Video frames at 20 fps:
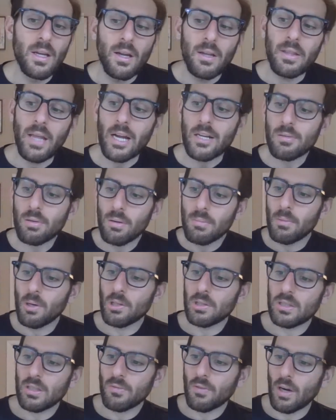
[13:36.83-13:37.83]
That's where
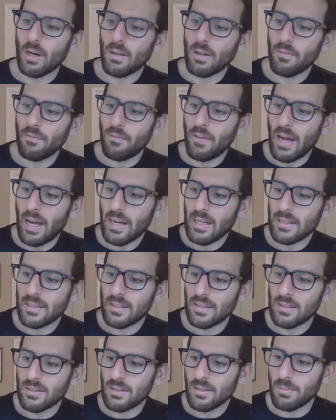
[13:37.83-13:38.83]
most of our lymphatic
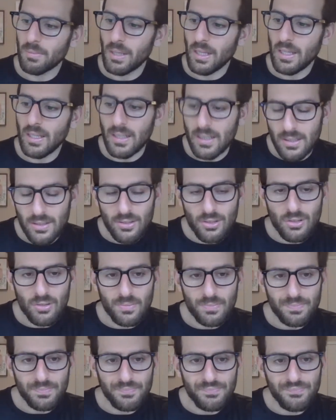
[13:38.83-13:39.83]
system is.
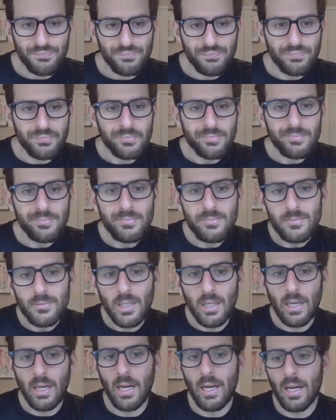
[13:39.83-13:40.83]

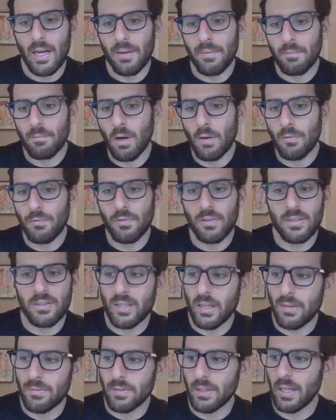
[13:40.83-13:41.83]
Uh, roughly
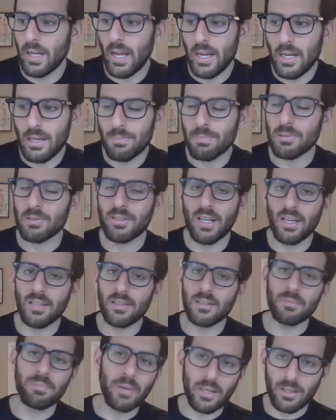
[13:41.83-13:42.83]
seventy, eighty percent,
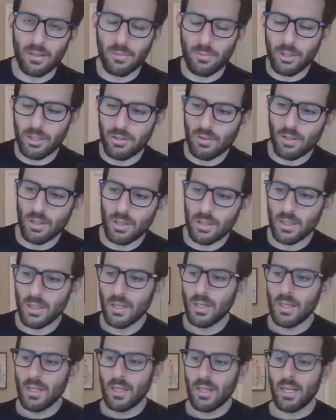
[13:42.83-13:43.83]
depending on where you look.
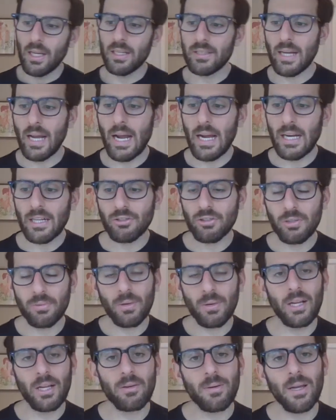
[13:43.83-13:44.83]
It's actually
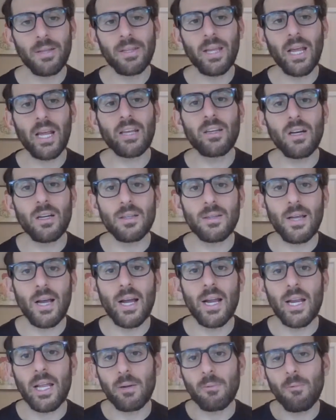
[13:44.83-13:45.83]
right around that gut
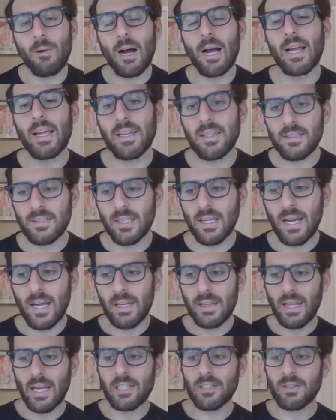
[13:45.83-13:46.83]
lining. Why is
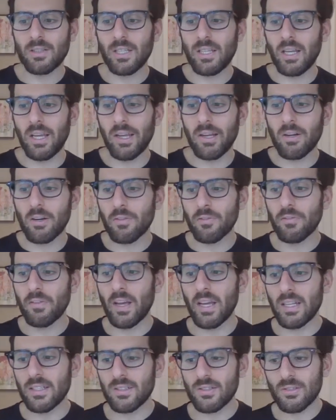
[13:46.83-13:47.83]
that? That's the
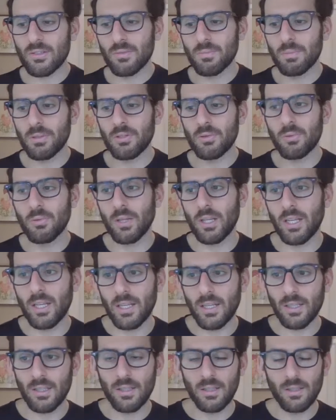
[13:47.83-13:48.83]
interface
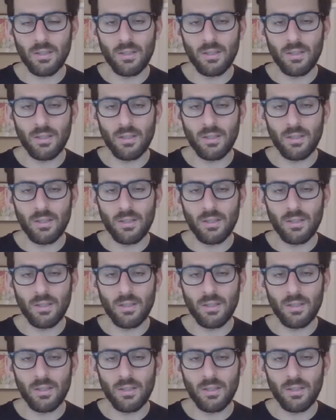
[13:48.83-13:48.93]
between